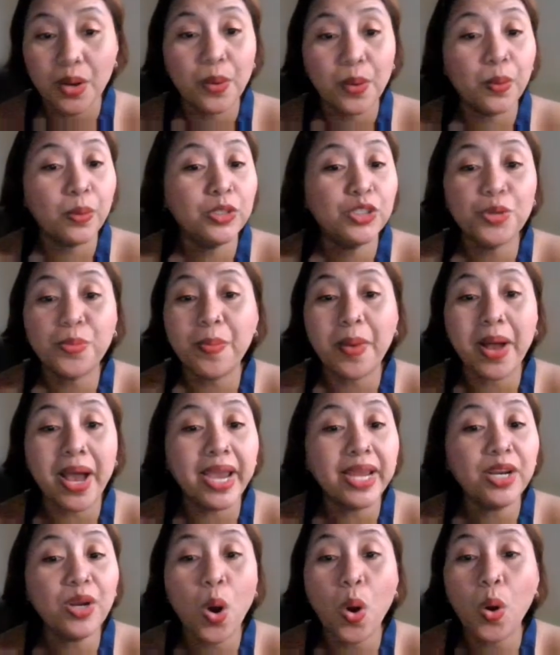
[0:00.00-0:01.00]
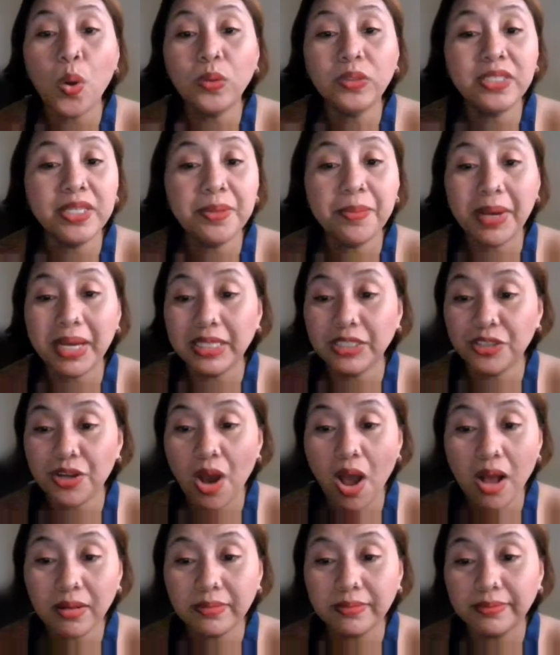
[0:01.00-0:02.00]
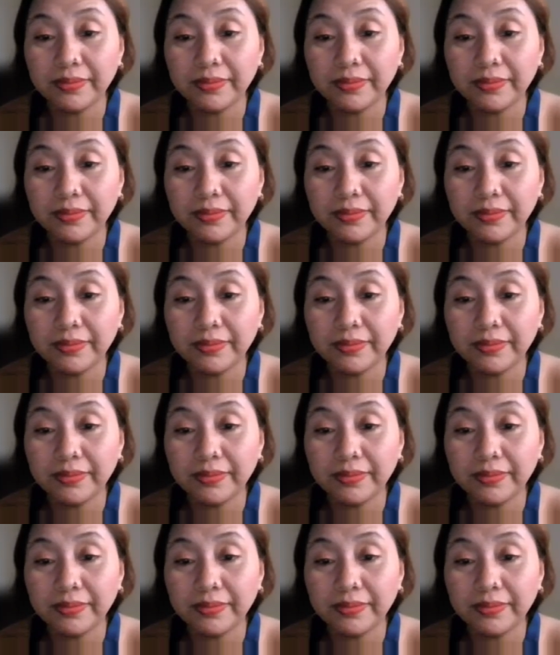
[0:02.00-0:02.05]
Would you mind holding my dog?